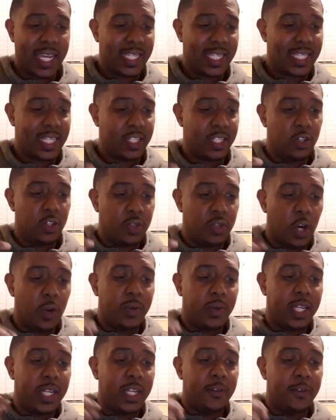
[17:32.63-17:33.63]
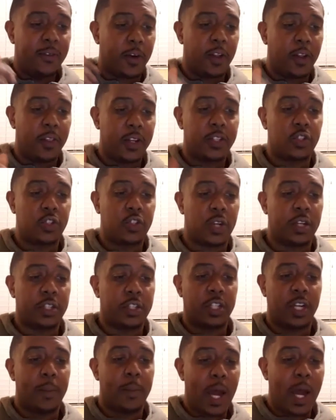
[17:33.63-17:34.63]
It says you don't need further
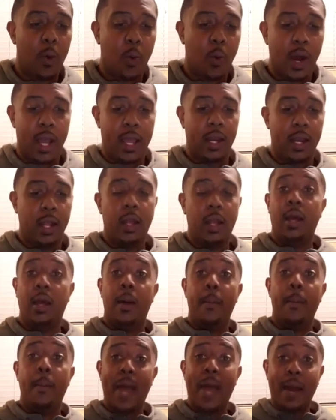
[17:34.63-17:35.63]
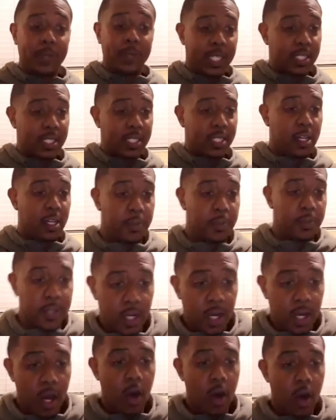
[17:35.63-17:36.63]
instruction about what? Baptism.
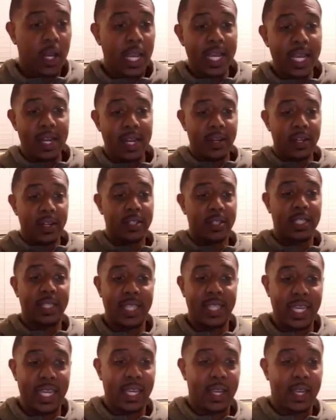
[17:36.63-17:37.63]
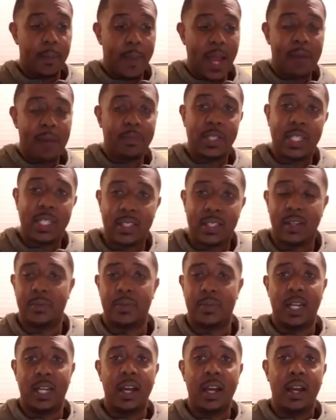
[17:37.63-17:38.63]
Okay, now here's the thing.
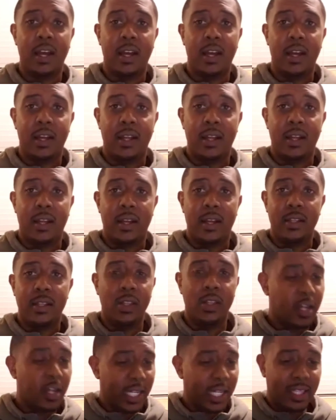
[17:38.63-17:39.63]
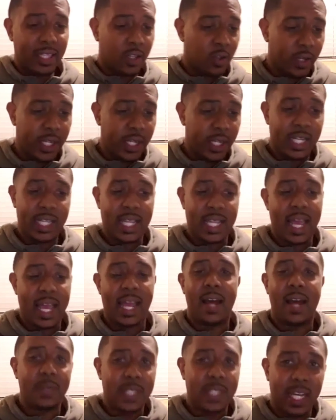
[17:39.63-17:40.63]
Baptisms. You look at the Greek in that.
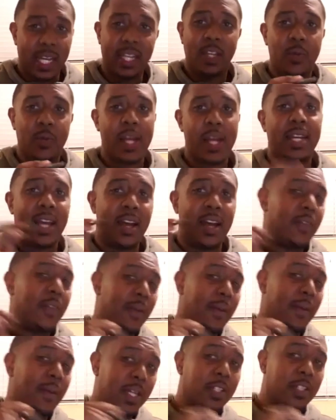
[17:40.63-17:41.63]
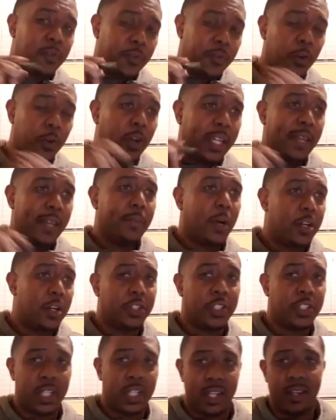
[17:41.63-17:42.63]
I'm telling you right now, that means full
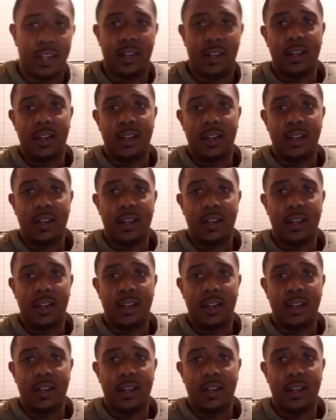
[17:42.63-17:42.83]
immersion.